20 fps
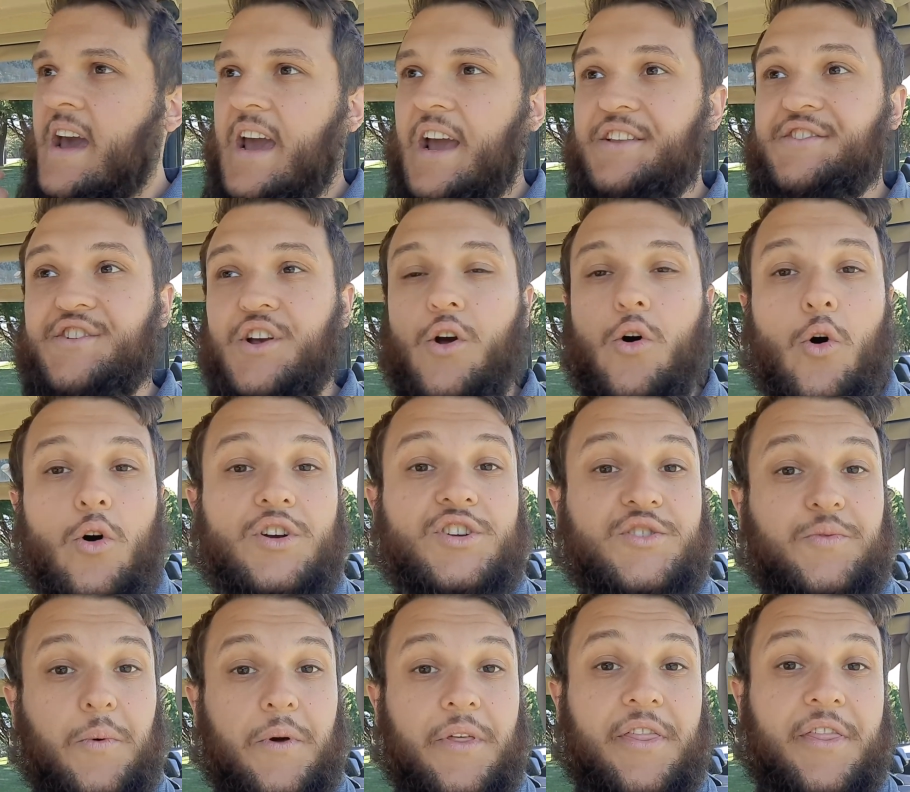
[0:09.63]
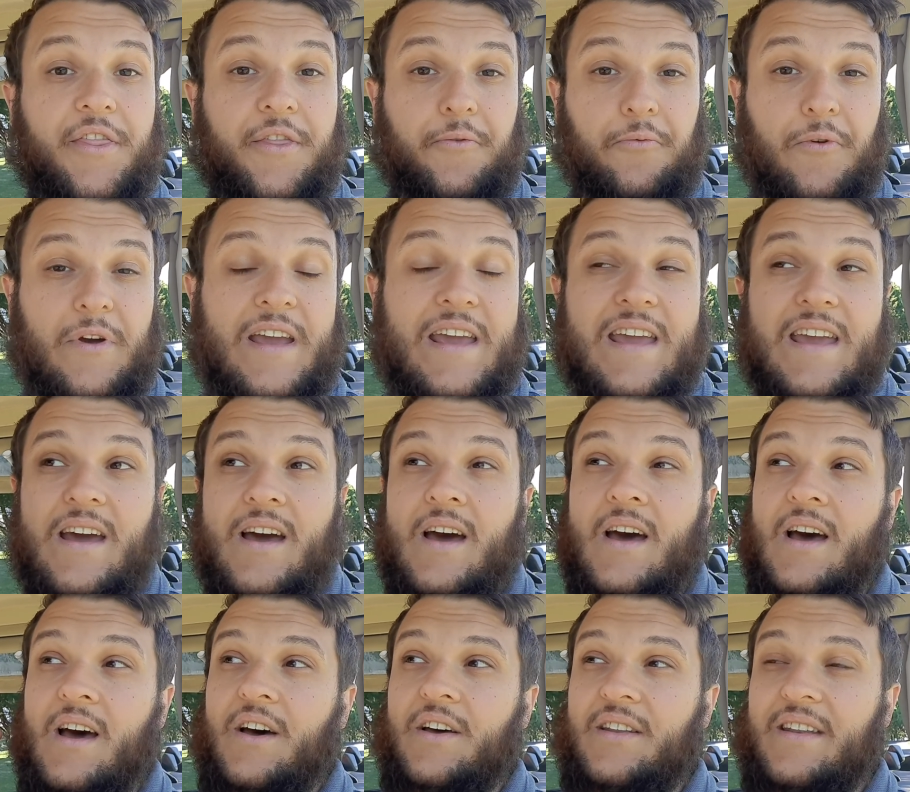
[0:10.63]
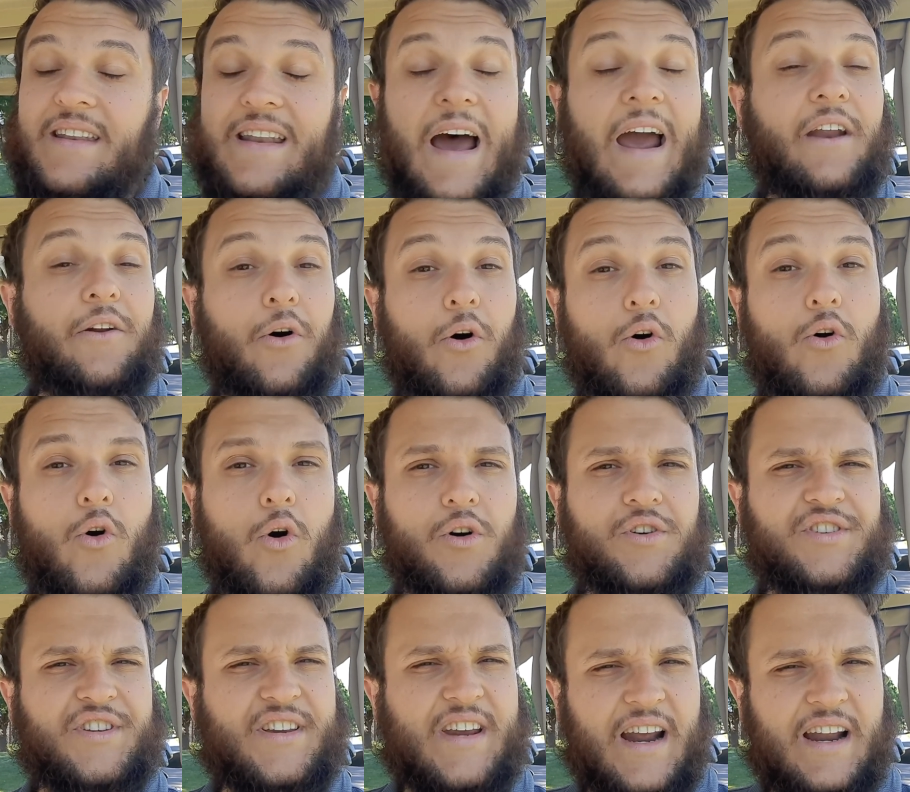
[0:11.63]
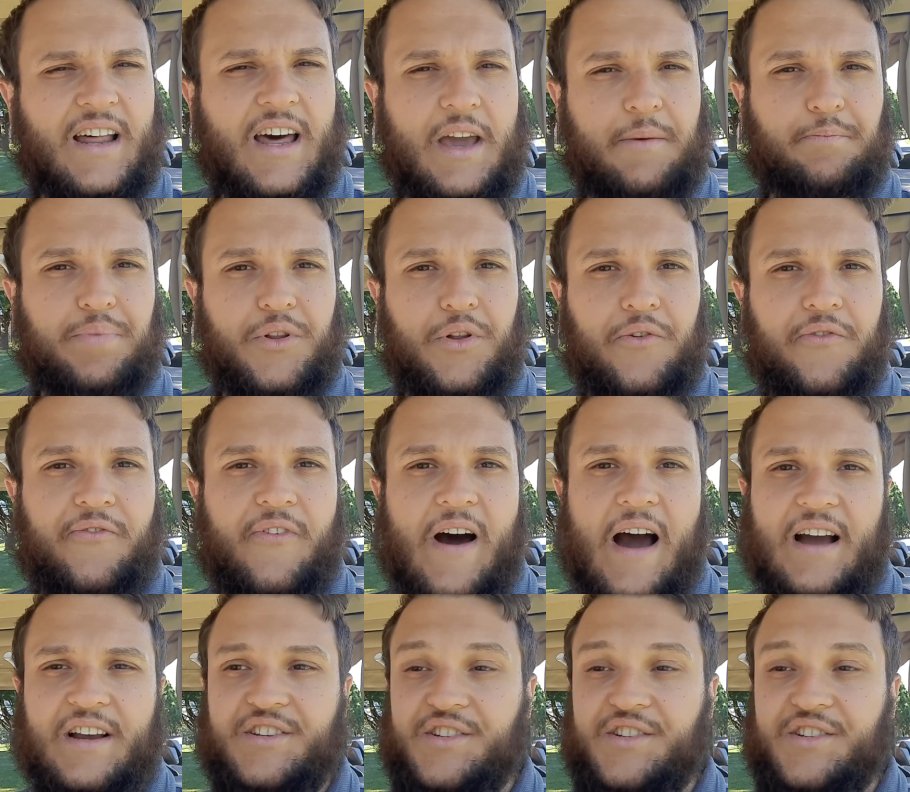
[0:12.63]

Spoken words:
It's a course with 3 9-hole courses, kind of like Blue Fox.